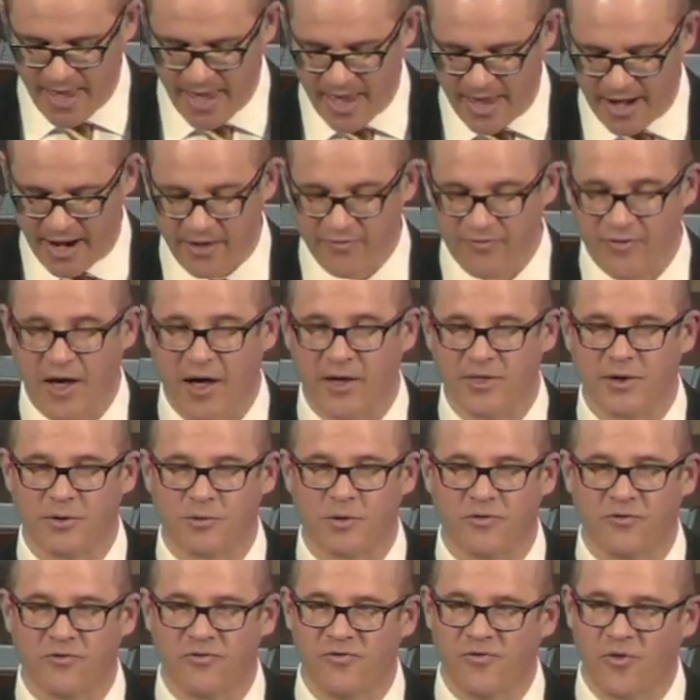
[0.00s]
And I found there
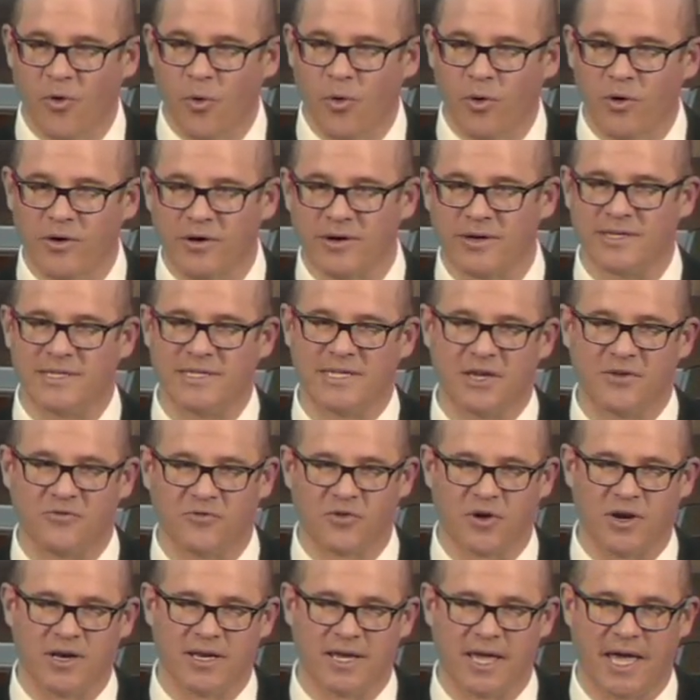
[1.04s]
were four
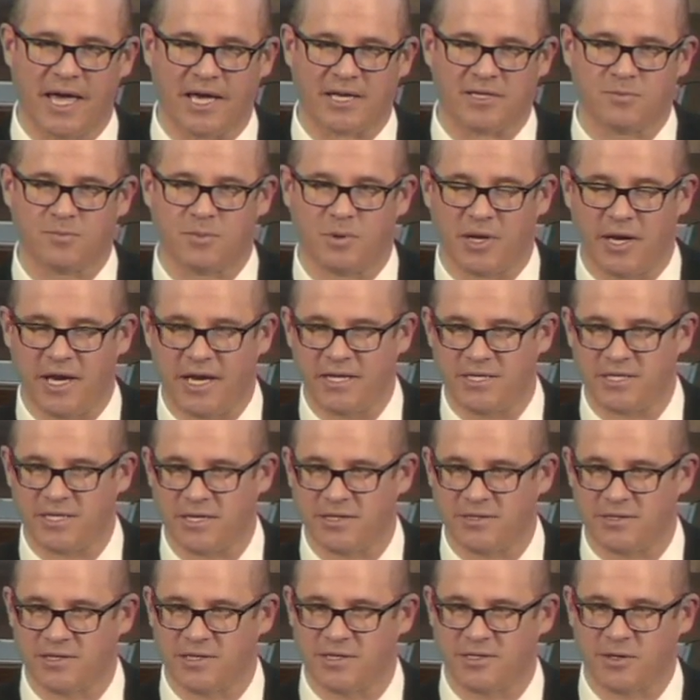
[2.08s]
different
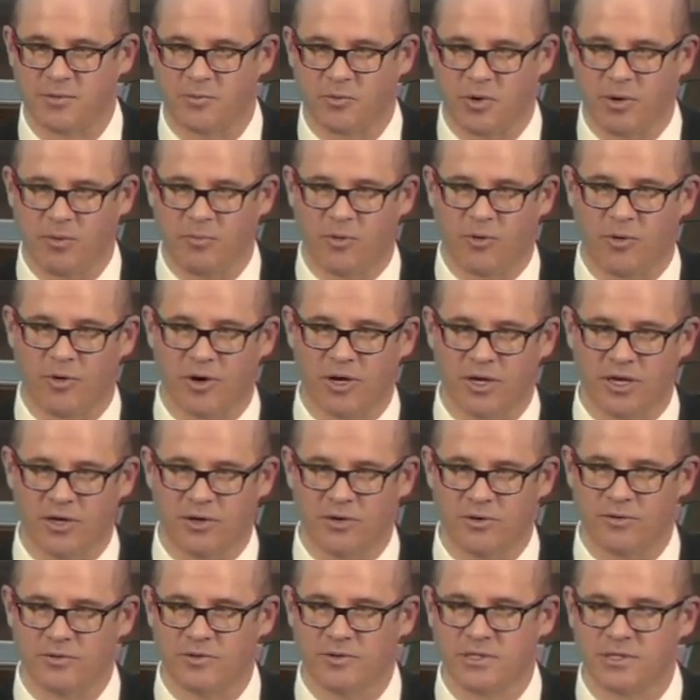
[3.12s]
explanations the Supreme Court
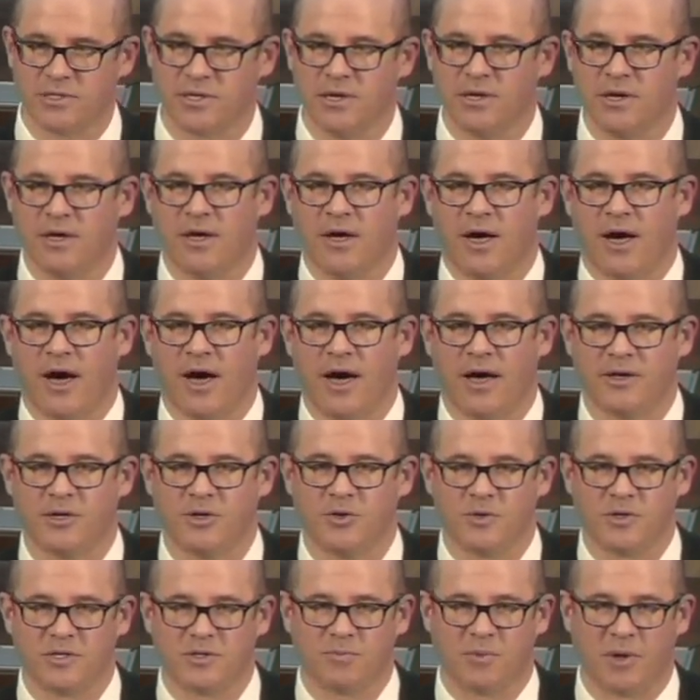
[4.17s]
used
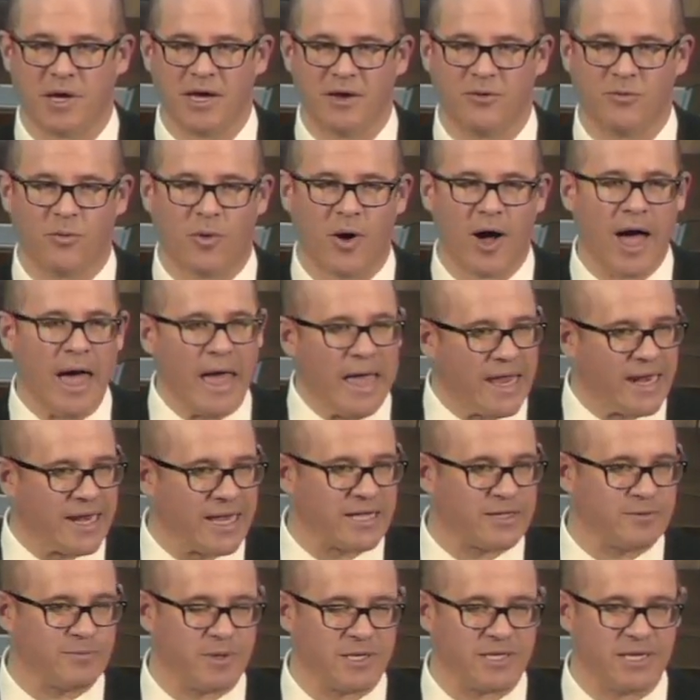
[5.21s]
to explain why an
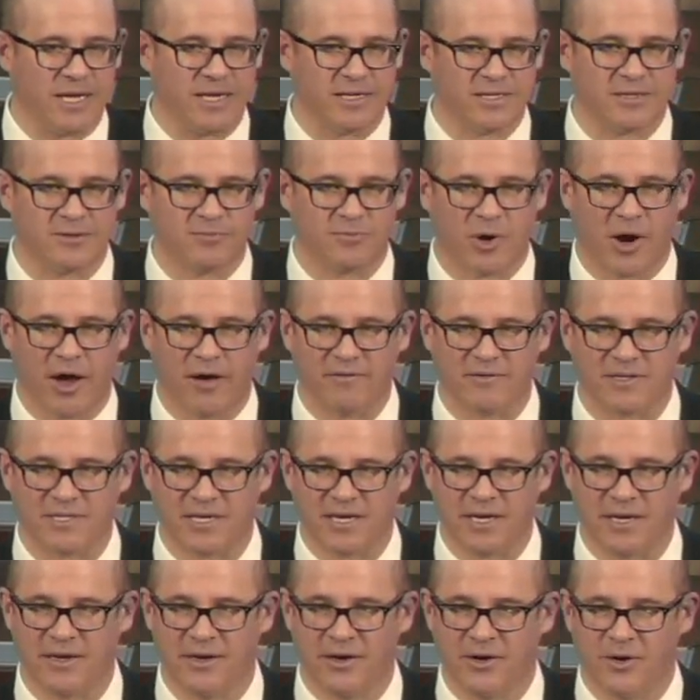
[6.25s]
expectation of
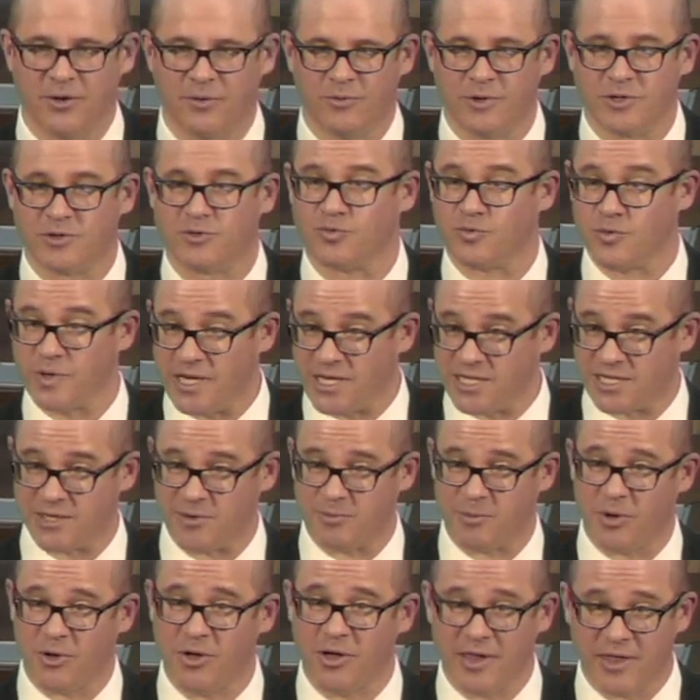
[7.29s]
privacy was
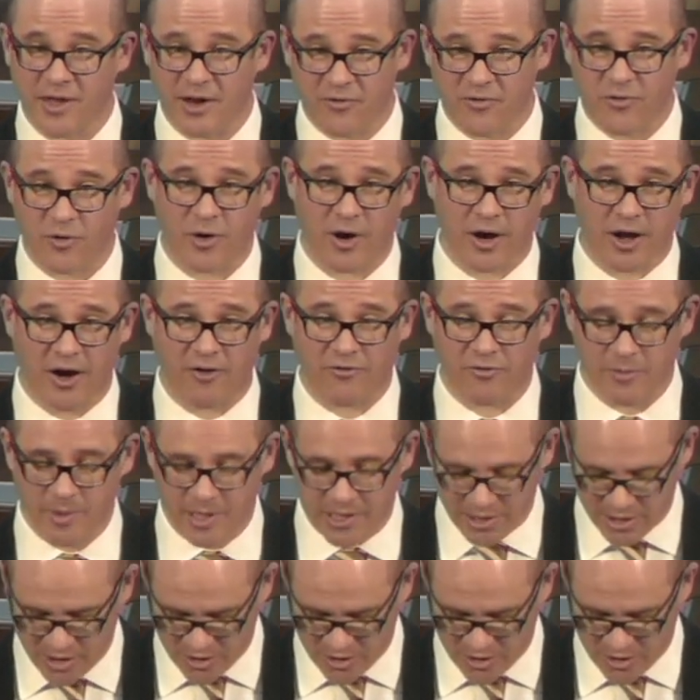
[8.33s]
reasonable and therefore a government